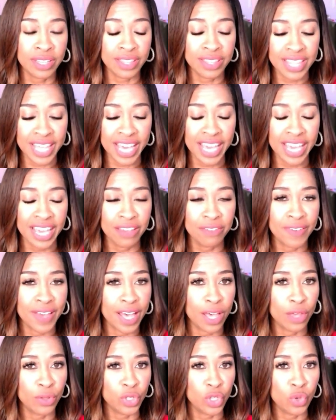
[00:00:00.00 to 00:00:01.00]
They
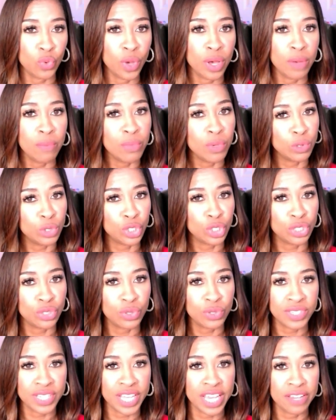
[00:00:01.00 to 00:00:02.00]
value emotional
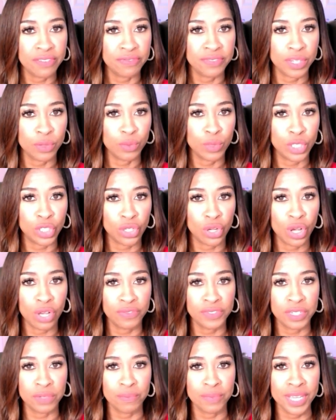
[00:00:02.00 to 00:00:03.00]
safety, which
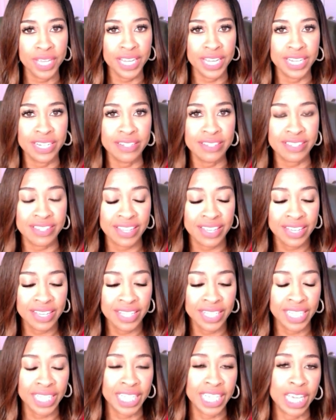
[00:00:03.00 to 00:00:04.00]
often means
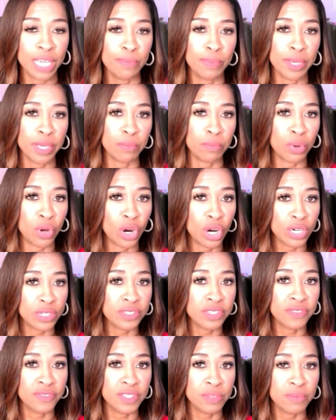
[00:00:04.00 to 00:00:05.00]
keeping
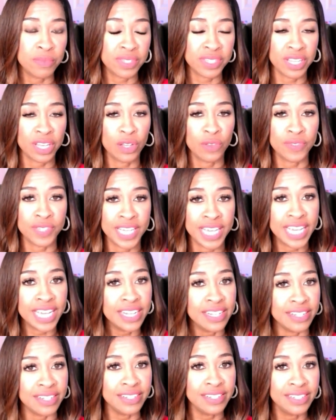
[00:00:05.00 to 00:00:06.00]
parts of themselves
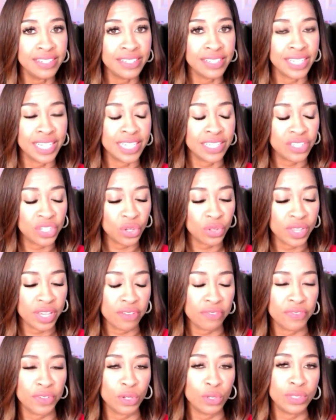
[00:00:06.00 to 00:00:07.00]
hidden until they
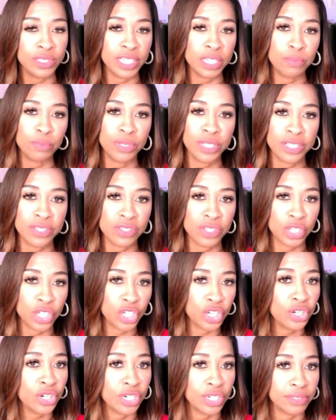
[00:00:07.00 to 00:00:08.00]
feel deeply
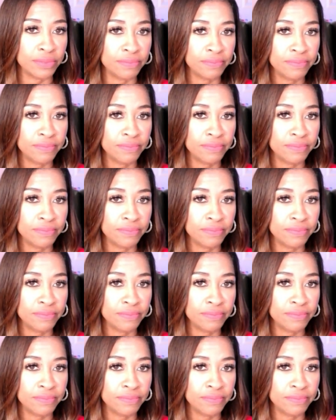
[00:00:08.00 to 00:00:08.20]
secure.